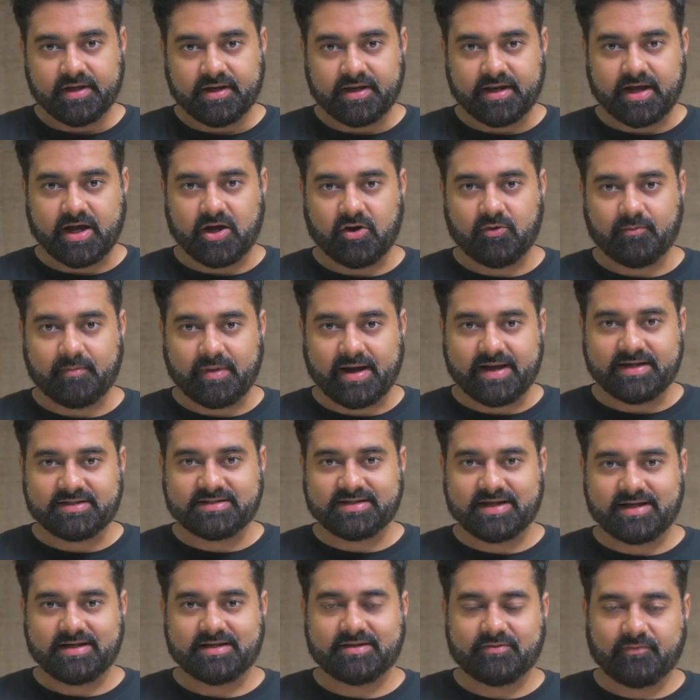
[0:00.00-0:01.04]
Now my
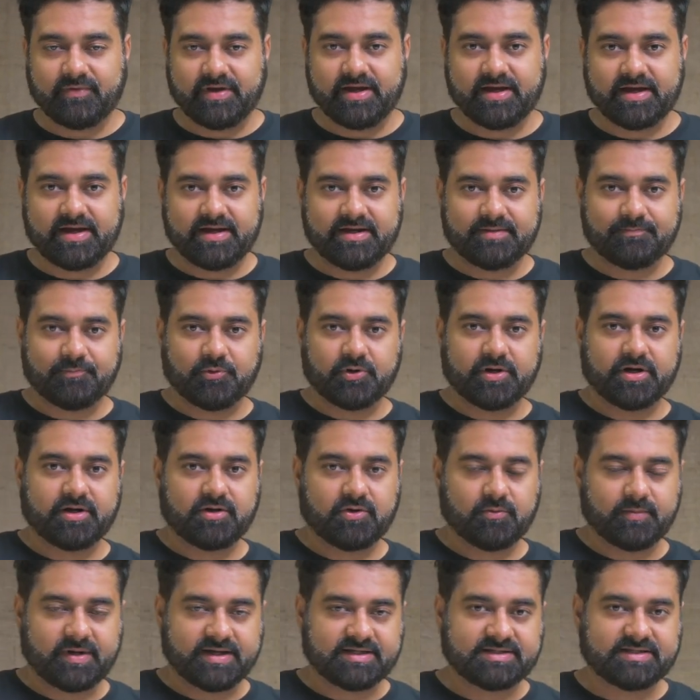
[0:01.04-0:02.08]
challenge, the way I put it
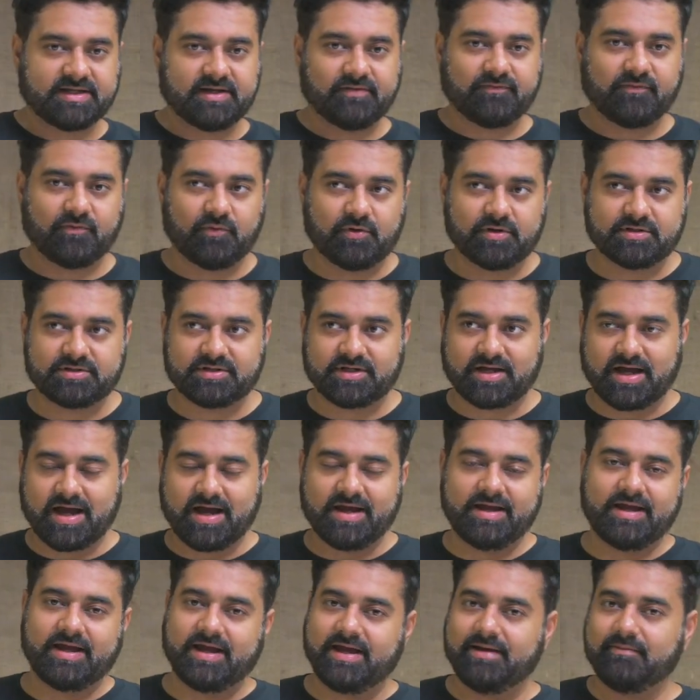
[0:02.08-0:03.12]
to myself was,
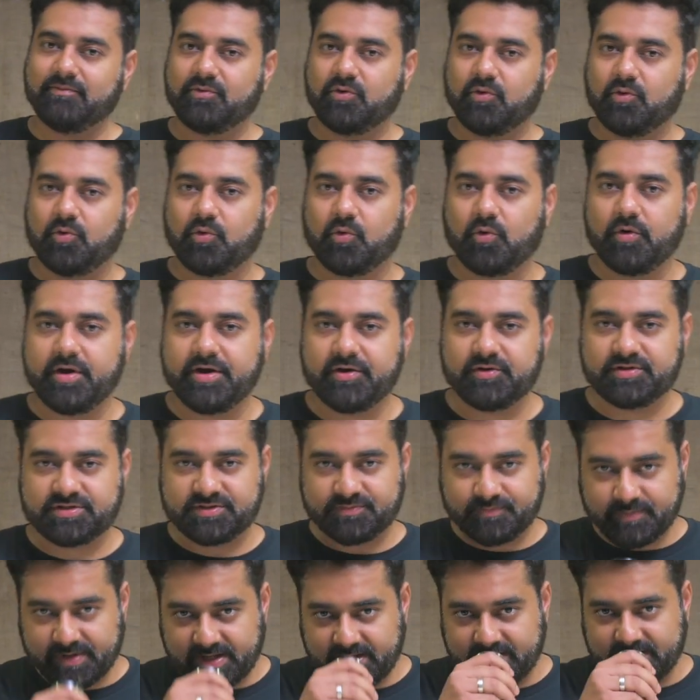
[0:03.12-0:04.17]
I am going to
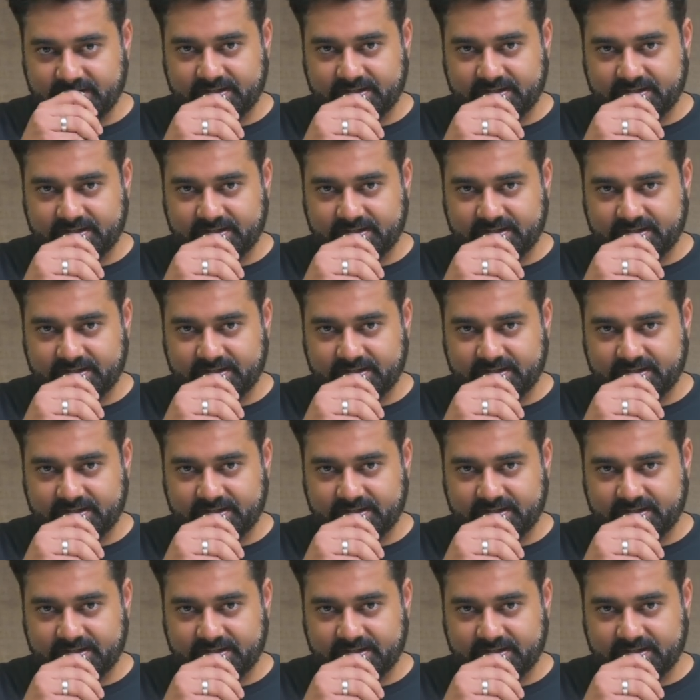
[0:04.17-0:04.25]
smell